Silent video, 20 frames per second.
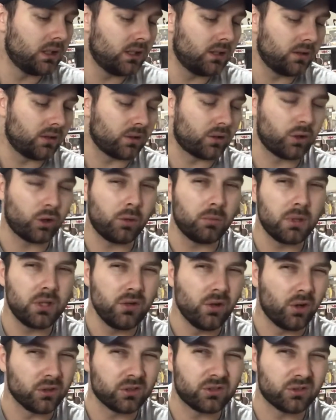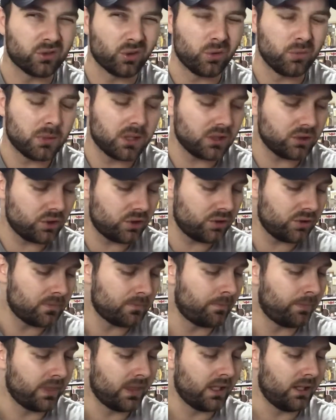The common, not so much,
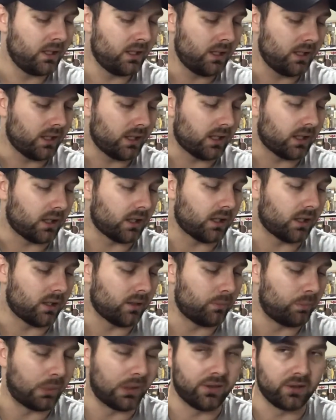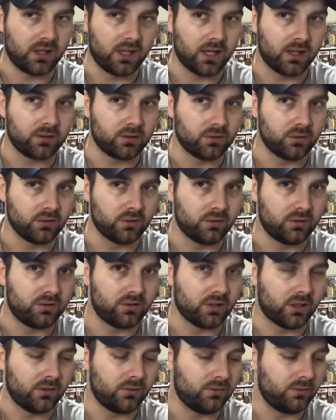but the character
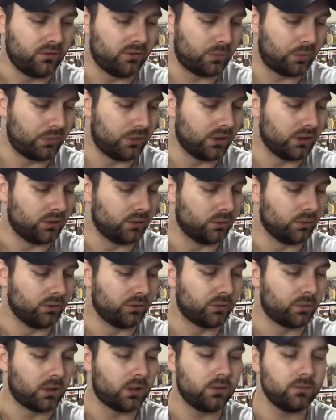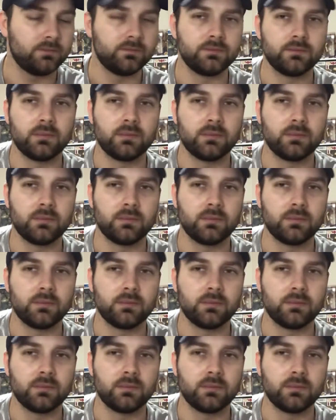itself is pretty cool as well.